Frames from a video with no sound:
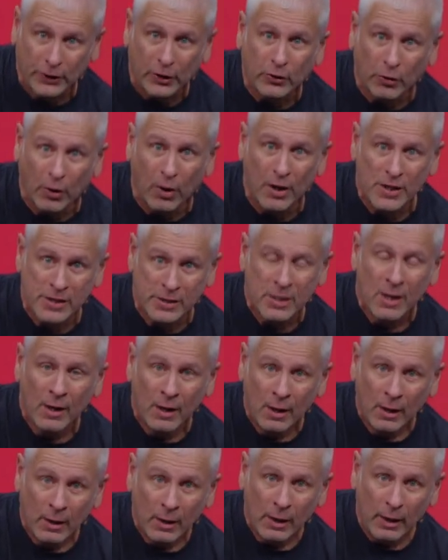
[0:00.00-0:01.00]
the cross
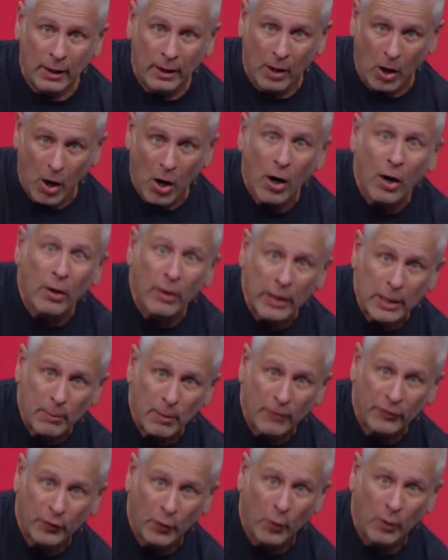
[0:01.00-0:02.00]
in a hurry
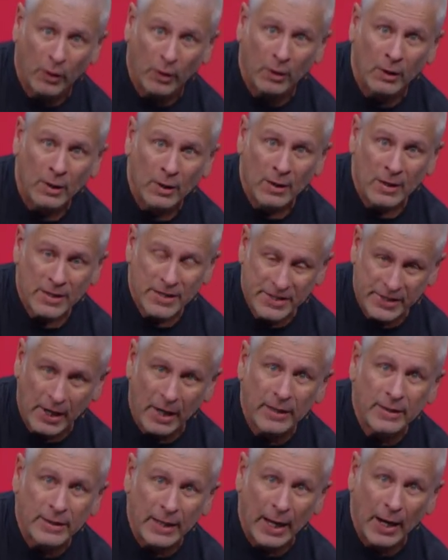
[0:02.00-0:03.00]
before
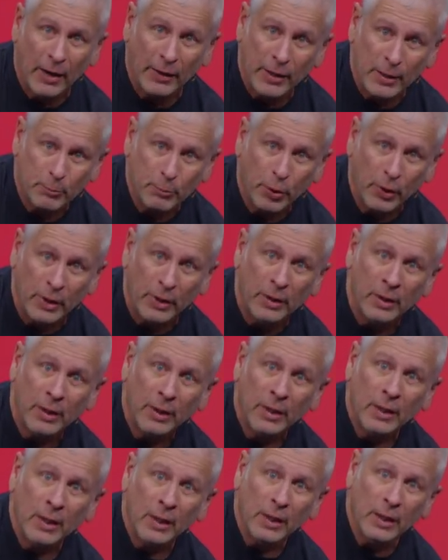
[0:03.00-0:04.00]
sundown and put
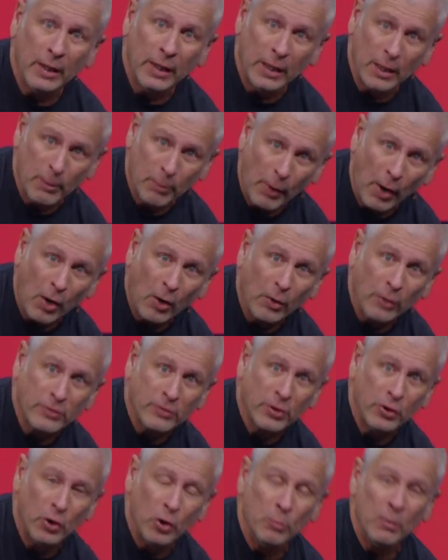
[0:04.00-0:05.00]
in a borrowed
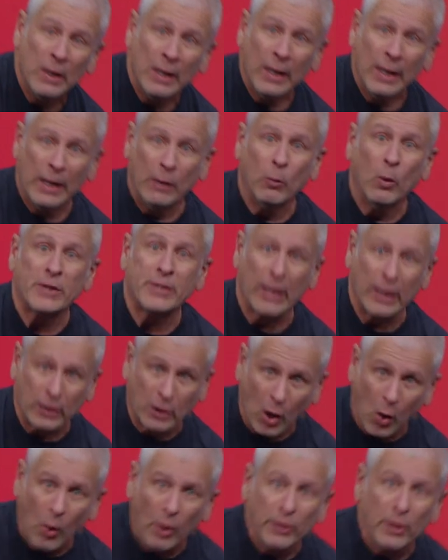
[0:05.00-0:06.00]
tomb. And once I
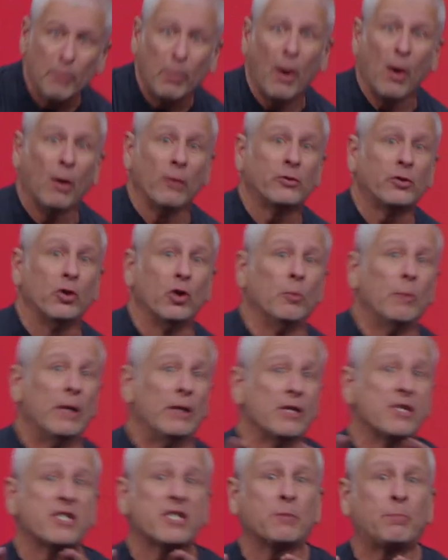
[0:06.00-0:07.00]
go in the borrowed tomb,
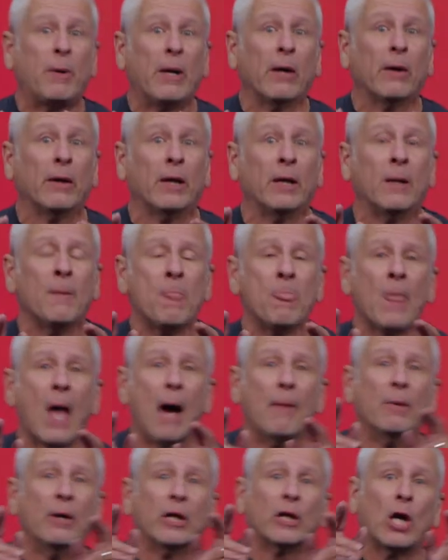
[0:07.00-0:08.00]
in the spirit,
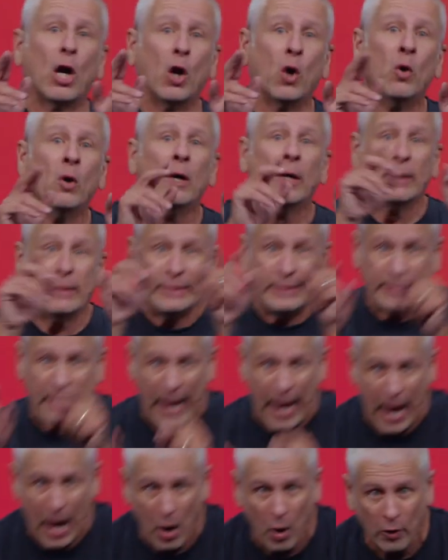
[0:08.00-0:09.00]
I'm going to go
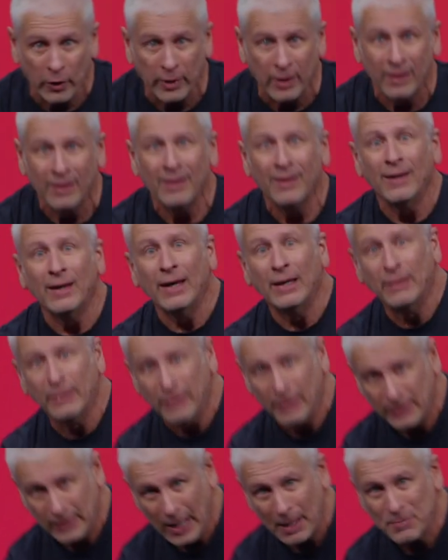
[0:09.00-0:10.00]
down into
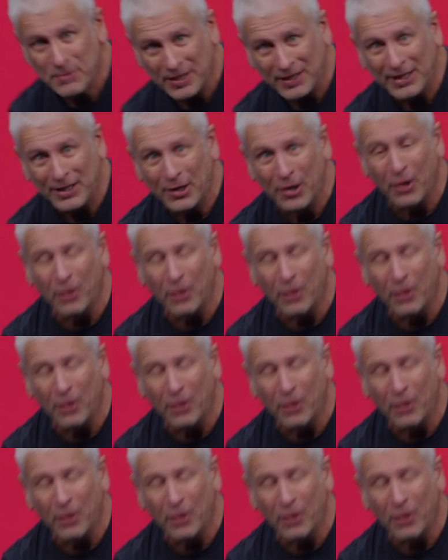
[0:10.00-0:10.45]
the depths of the